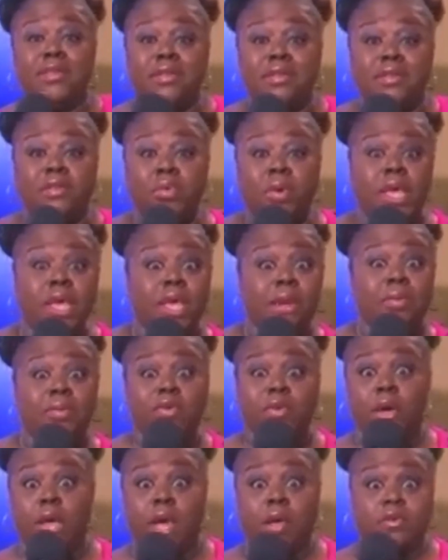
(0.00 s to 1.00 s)
Whether she was
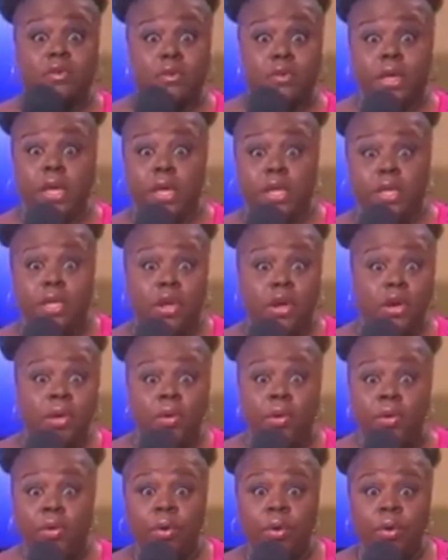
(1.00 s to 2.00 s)
attending choir
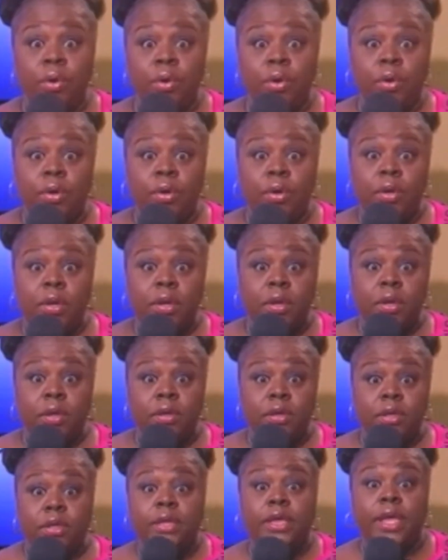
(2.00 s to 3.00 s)
rehearsals,
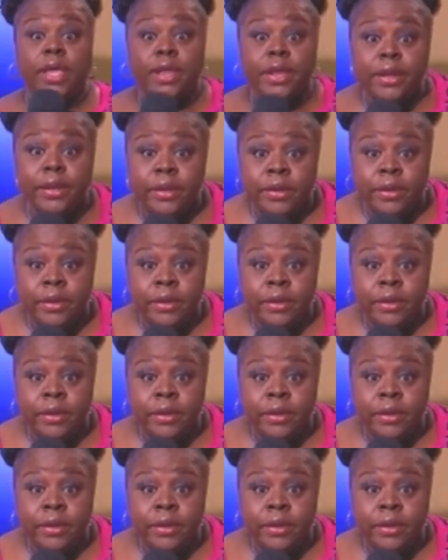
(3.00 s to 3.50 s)
Sunday school, or